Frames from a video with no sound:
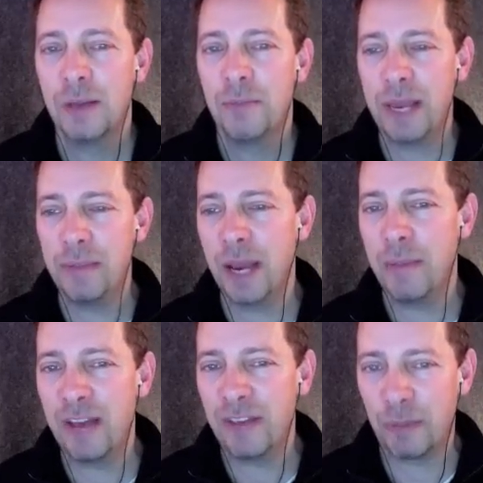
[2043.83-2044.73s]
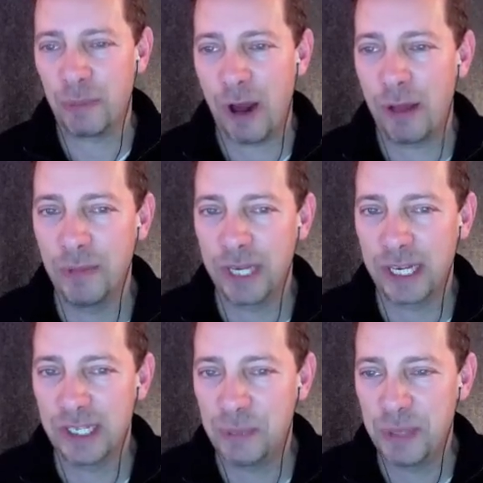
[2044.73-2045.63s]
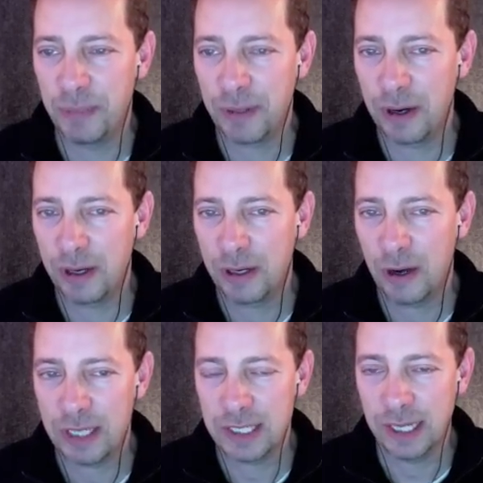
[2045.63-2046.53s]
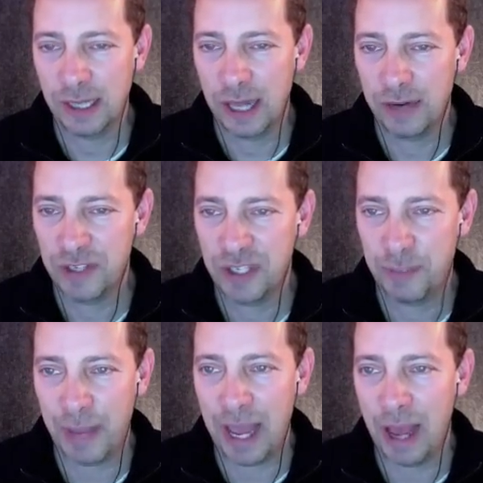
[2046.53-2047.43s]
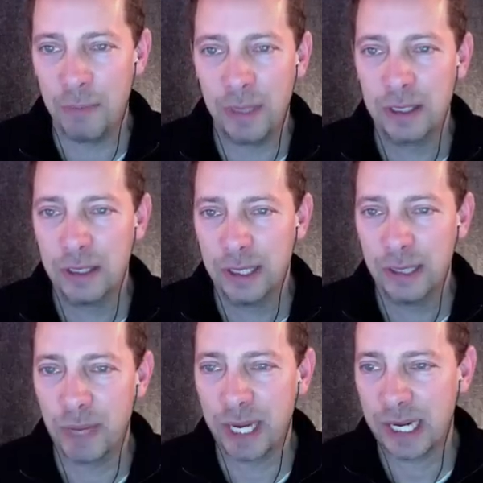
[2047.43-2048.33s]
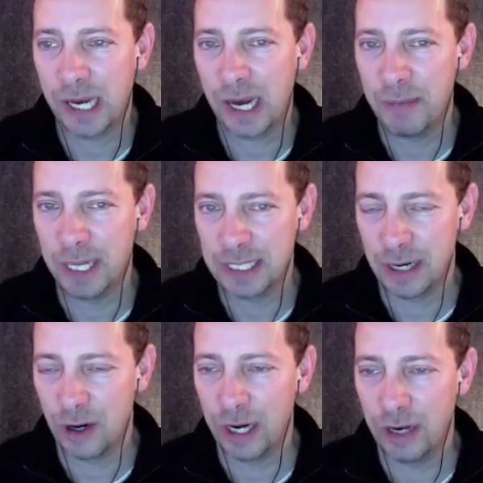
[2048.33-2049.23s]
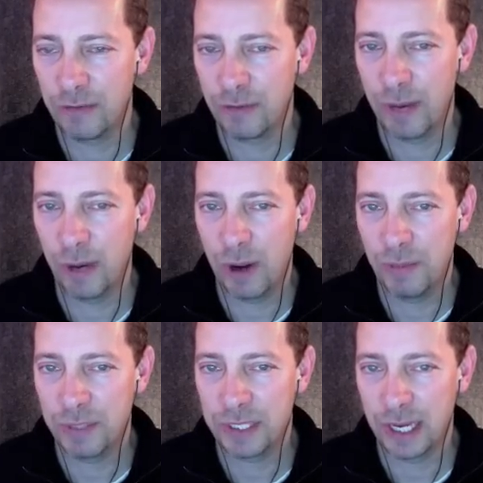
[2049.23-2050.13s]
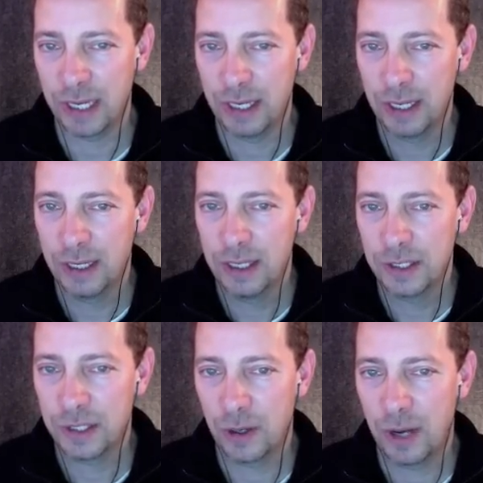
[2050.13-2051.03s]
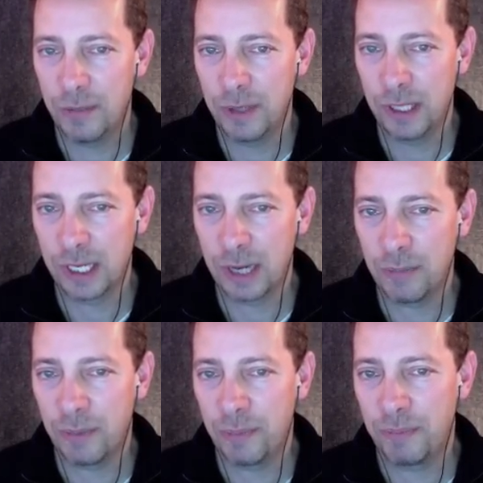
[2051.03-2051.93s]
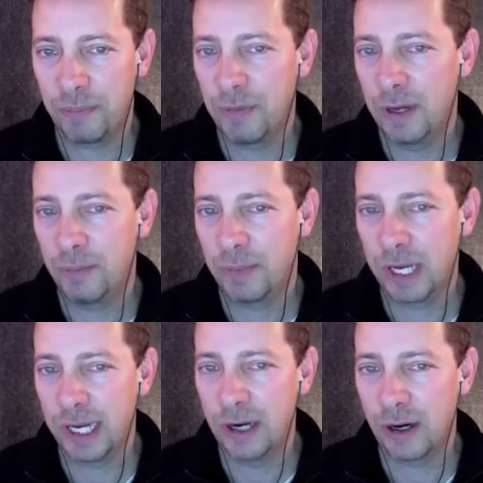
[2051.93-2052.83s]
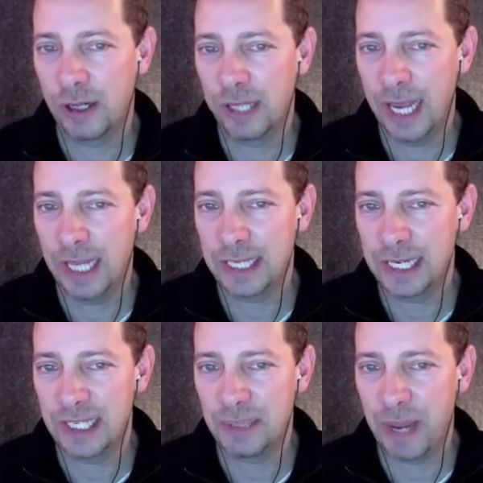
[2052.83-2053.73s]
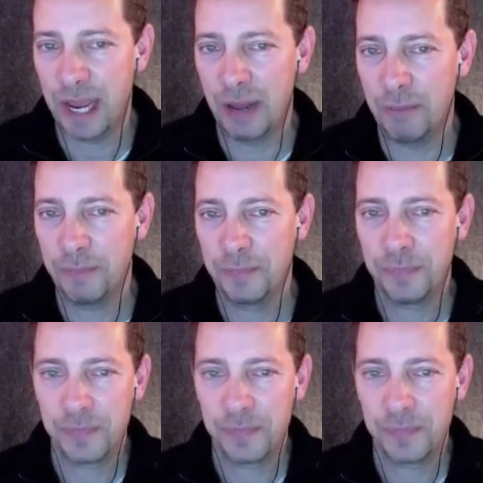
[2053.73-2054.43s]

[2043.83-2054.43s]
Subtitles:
maybe I'm having a problem because people are causing a lot of spam in my comments area for my website. So I'm going to look up a plugin here called Anti-Spam.